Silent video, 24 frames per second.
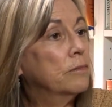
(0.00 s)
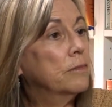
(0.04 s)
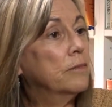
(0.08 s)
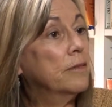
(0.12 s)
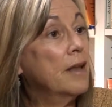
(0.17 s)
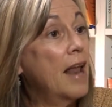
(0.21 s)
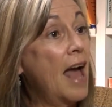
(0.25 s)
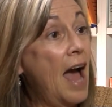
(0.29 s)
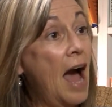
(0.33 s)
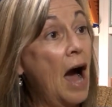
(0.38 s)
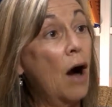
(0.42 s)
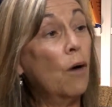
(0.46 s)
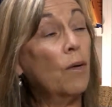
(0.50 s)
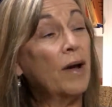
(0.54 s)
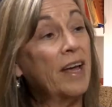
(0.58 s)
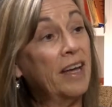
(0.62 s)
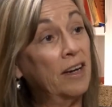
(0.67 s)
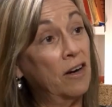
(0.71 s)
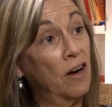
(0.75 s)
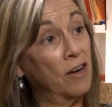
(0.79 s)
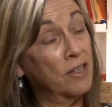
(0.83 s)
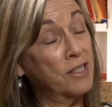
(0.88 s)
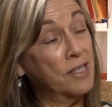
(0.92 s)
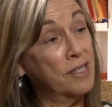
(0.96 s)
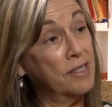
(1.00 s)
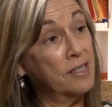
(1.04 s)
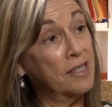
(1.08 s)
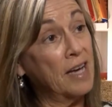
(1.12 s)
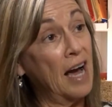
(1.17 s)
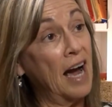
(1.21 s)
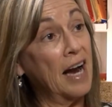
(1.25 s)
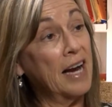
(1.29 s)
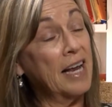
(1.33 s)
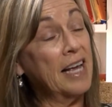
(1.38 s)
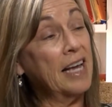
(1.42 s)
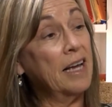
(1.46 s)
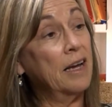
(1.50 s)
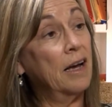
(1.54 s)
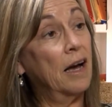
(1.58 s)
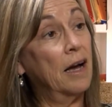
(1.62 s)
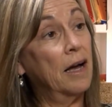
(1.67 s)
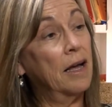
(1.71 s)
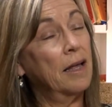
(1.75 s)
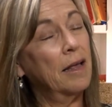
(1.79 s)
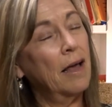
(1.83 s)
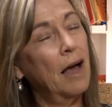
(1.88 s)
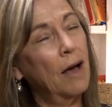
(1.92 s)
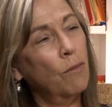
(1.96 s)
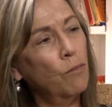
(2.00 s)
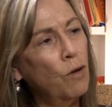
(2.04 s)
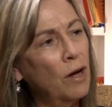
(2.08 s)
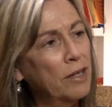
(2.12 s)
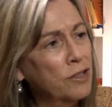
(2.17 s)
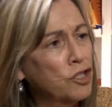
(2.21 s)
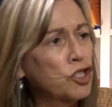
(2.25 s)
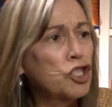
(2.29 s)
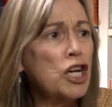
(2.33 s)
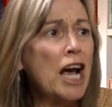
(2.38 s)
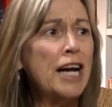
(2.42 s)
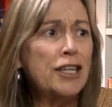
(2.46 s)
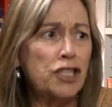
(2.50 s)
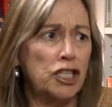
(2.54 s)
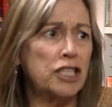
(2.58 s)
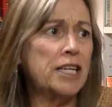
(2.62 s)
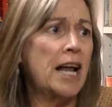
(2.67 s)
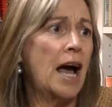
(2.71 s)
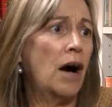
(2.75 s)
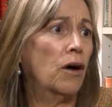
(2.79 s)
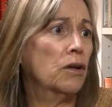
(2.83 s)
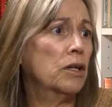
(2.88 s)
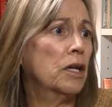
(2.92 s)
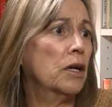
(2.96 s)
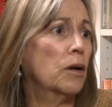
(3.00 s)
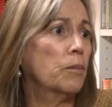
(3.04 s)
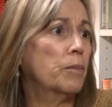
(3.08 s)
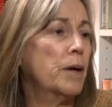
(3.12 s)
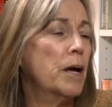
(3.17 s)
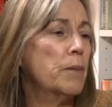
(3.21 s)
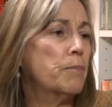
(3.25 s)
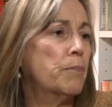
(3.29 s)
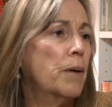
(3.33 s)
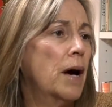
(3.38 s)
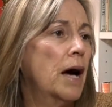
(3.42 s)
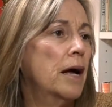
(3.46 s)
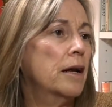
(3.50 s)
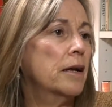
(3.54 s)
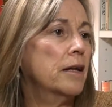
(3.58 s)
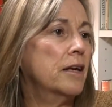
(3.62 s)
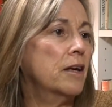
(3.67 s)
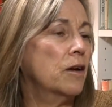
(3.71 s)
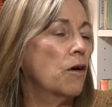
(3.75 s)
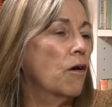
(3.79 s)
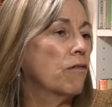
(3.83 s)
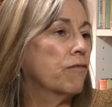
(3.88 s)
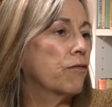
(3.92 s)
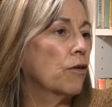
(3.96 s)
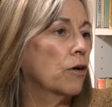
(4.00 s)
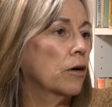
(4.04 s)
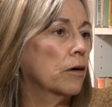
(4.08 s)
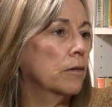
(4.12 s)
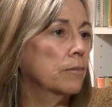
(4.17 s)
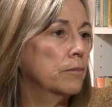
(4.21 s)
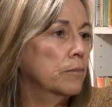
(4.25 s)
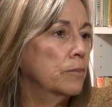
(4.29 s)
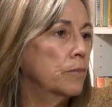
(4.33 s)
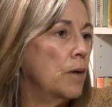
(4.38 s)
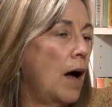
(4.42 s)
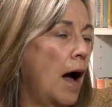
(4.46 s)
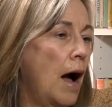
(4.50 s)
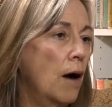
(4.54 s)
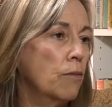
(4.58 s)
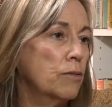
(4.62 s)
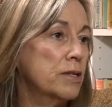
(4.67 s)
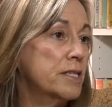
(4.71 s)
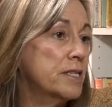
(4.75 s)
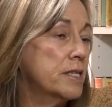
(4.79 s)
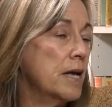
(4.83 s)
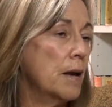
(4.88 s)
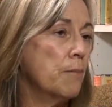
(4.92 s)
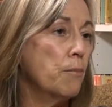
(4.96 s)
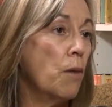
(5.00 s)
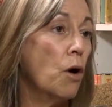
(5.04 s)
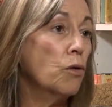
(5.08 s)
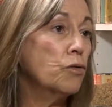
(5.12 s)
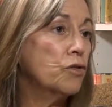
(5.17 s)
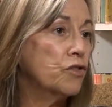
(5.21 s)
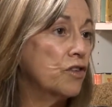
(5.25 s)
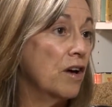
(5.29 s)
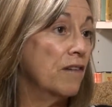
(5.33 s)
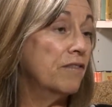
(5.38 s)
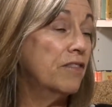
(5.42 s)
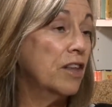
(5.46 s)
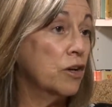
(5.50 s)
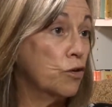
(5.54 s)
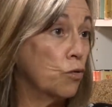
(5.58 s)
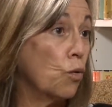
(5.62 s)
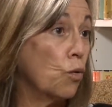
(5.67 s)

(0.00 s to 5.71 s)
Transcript: now in our society, uh, well, it's changing now a little bit, but you know, for I would say most of the